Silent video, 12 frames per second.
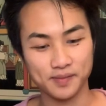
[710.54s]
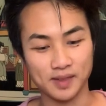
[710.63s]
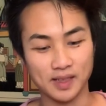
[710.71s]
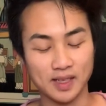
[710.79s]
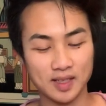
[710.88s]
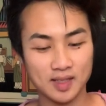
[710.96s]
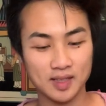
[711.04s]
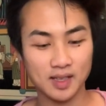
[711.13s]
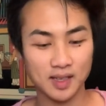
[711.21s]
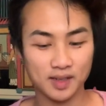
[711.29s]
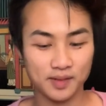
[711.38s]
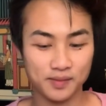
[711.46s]
Let's
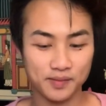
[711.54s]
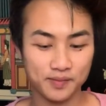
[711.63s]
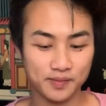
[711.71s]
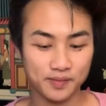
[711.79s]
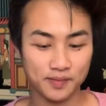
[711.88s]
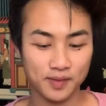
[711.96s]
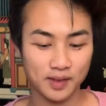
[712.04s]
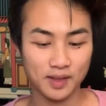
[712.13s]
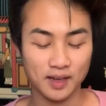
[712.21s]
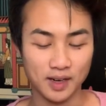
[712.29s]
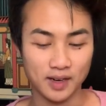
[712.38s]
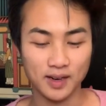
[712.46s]
see.
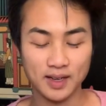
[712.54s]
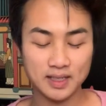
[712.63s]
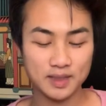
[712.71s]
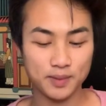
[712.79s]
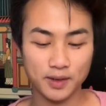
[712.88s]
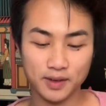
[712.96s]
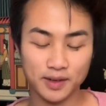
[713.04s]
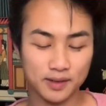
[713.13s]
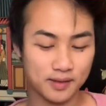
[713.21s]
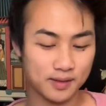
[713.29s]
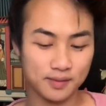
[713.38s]
All right, Spirit.